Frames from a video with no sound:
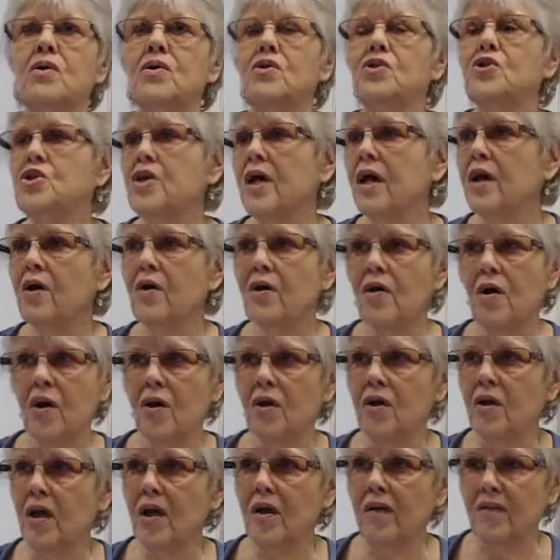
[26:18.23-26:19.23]
share
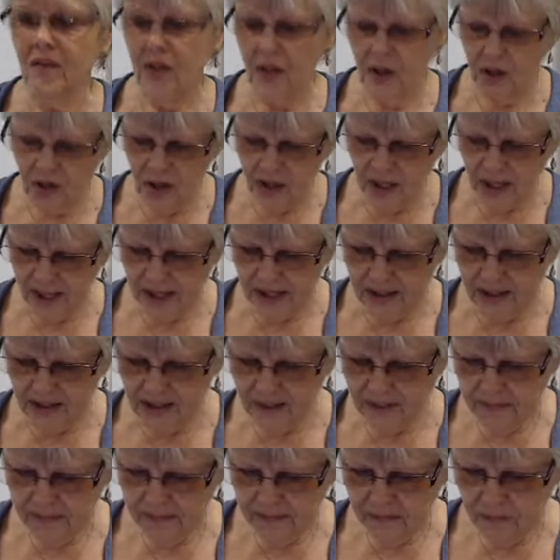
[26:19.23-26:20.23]
our love and our
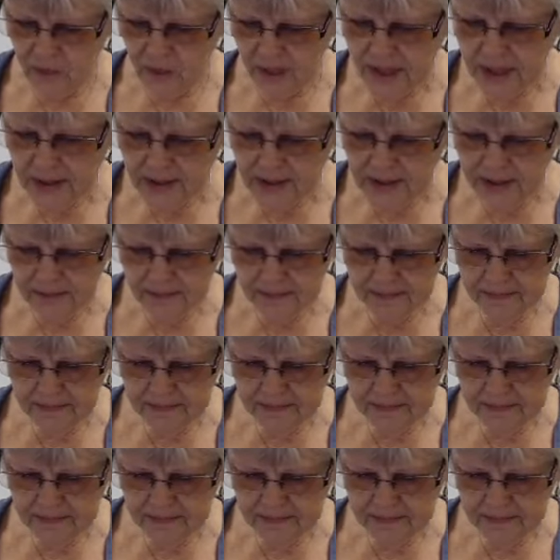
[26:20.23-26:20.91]
light, right?